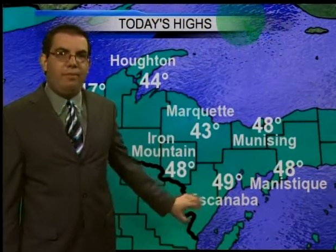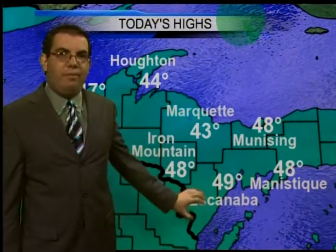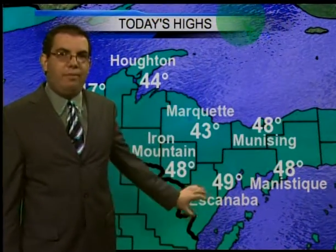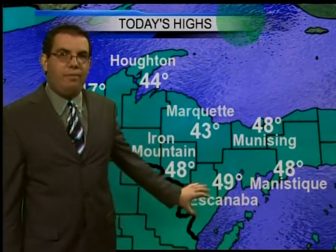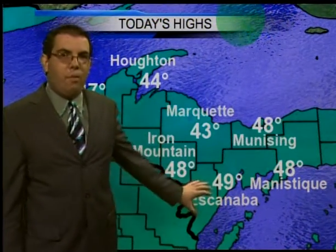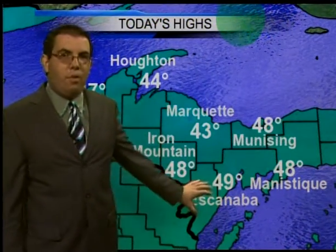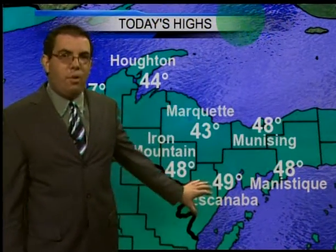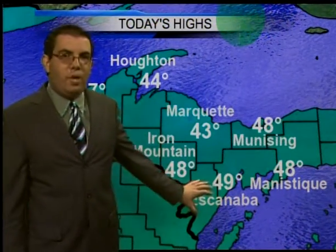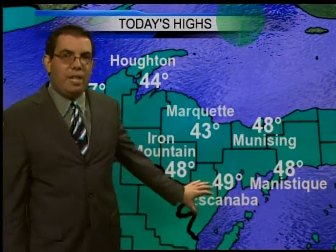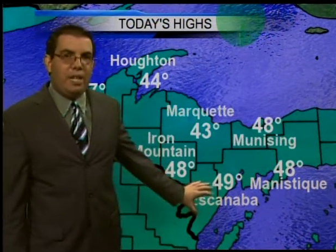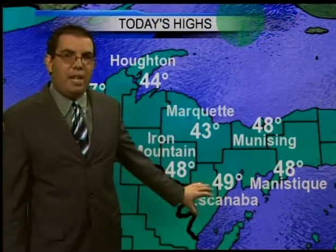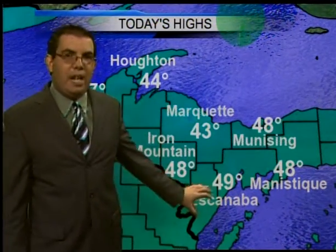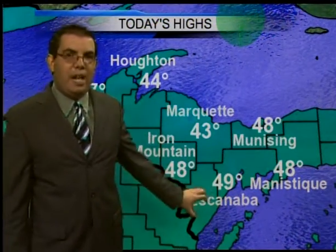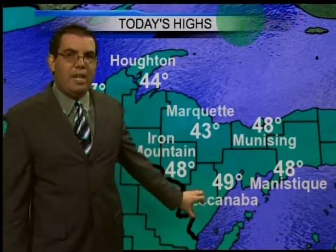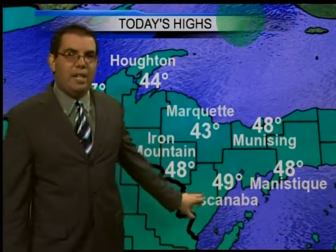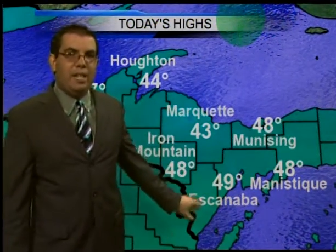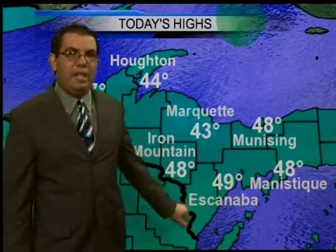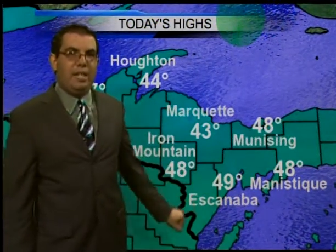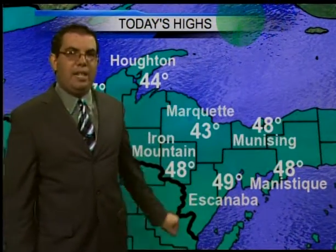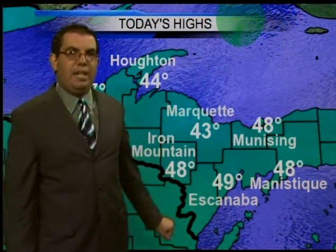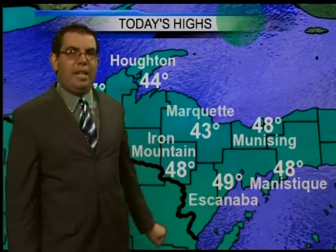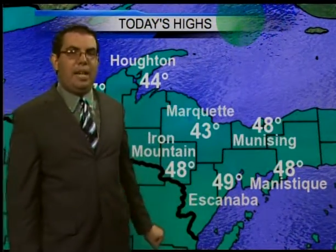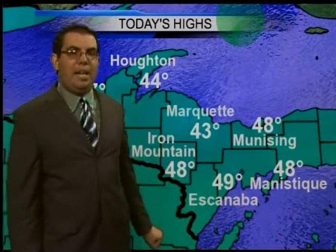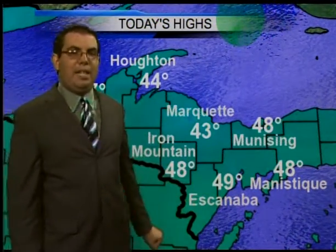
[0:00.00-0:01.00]
49
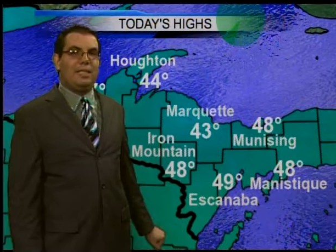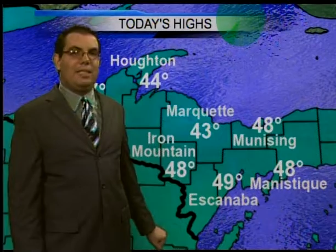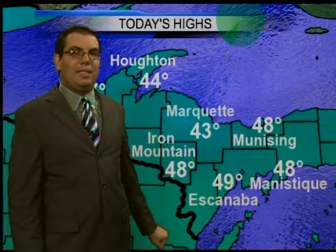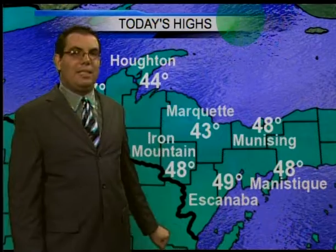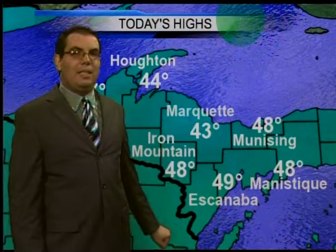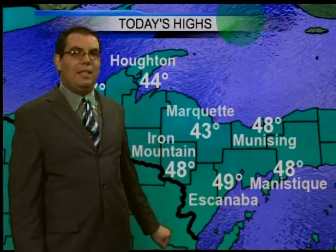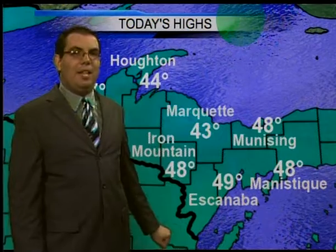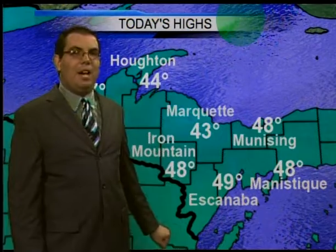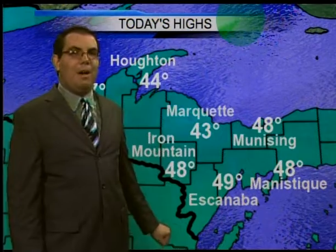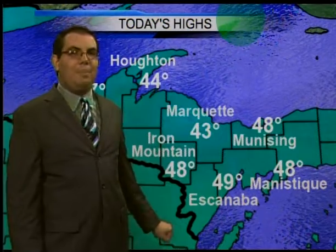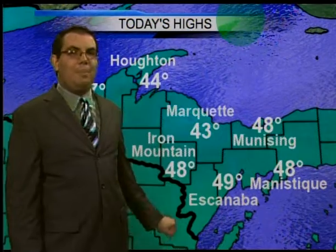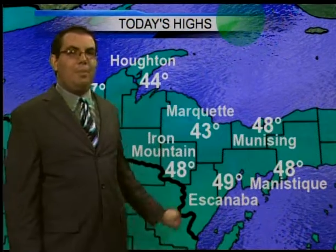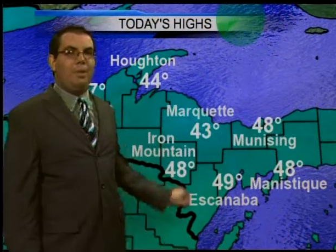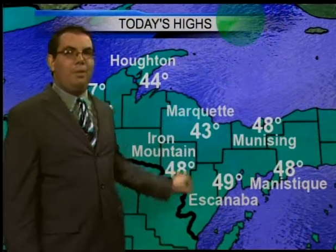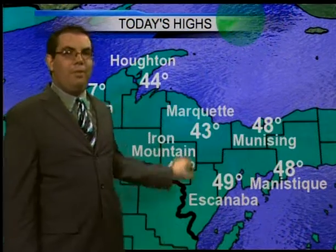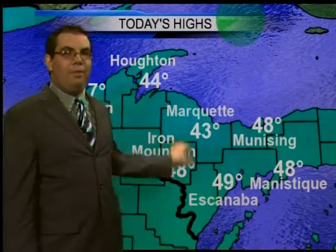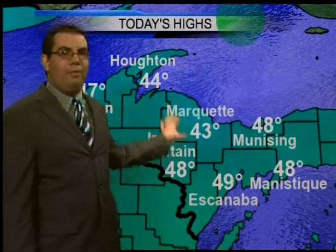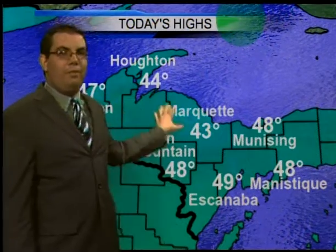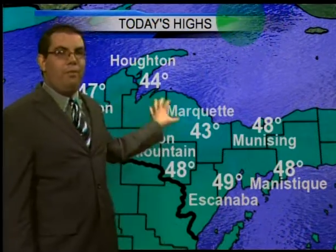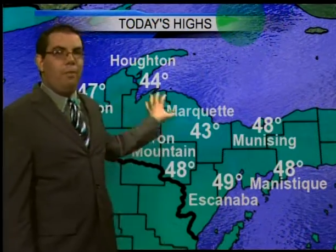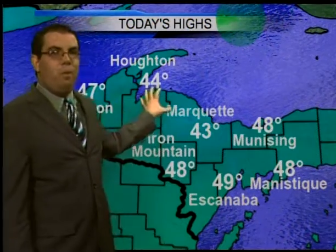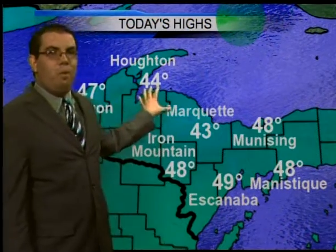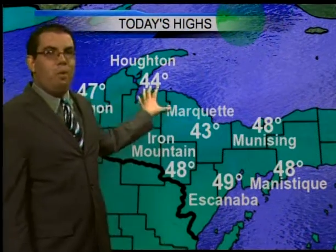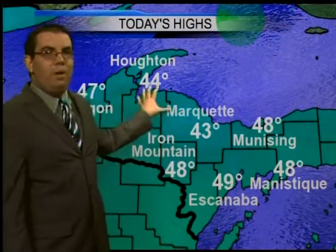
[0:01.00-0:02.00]
in Escanaba,
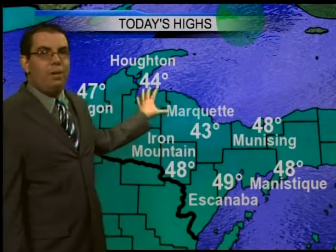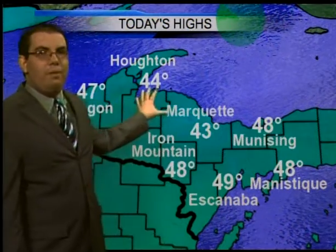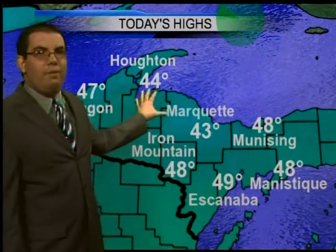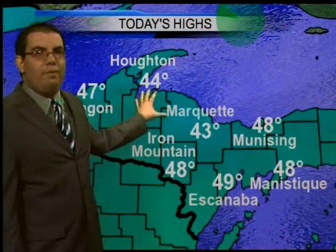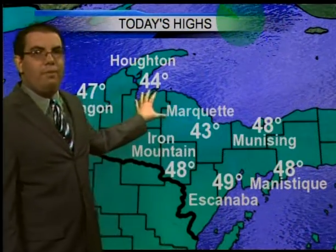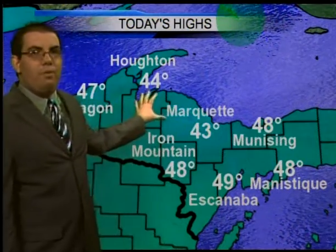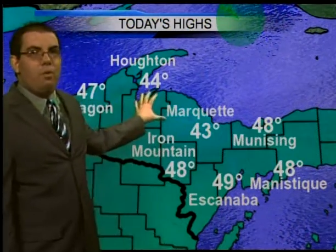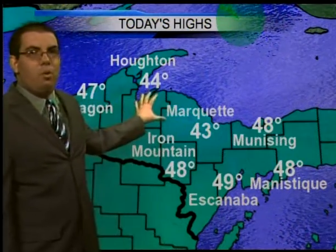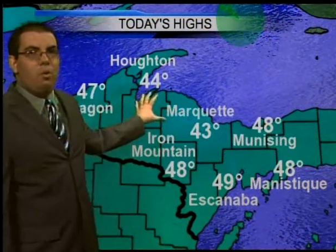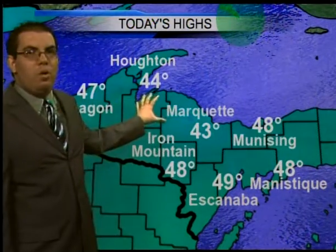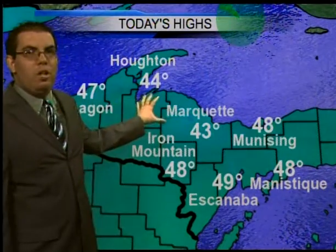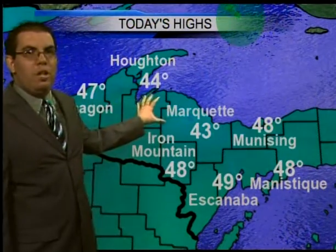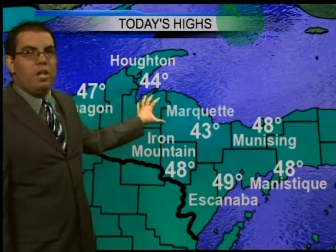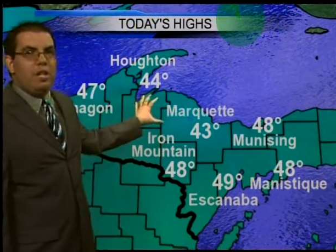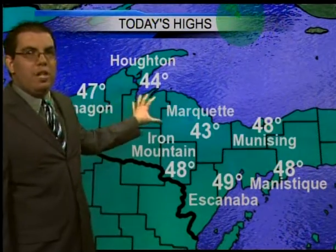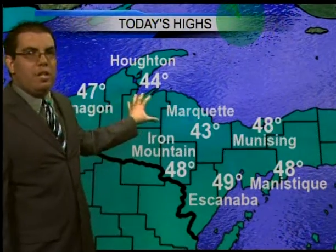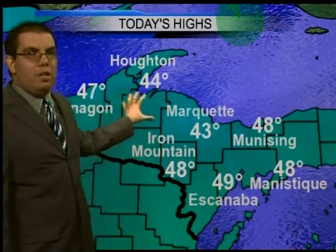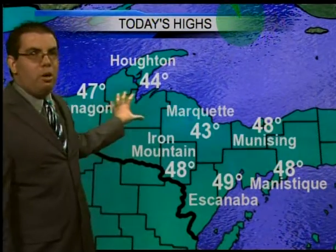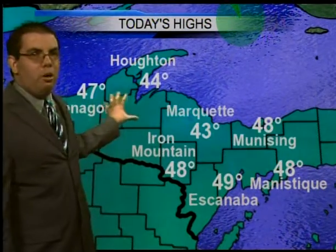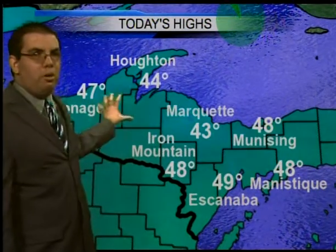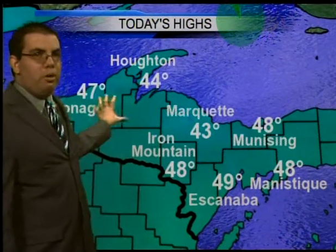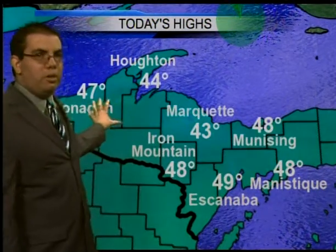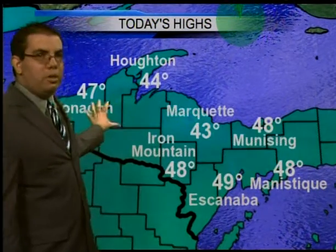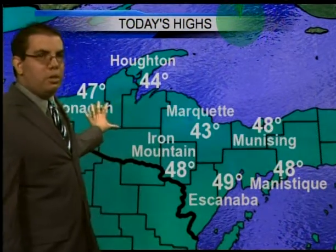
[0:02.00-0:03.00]
44
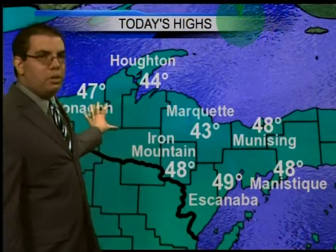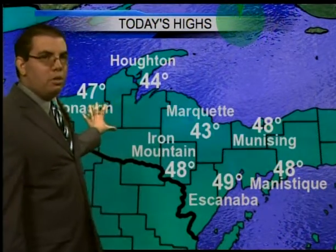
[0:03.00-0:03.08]
in Hohen.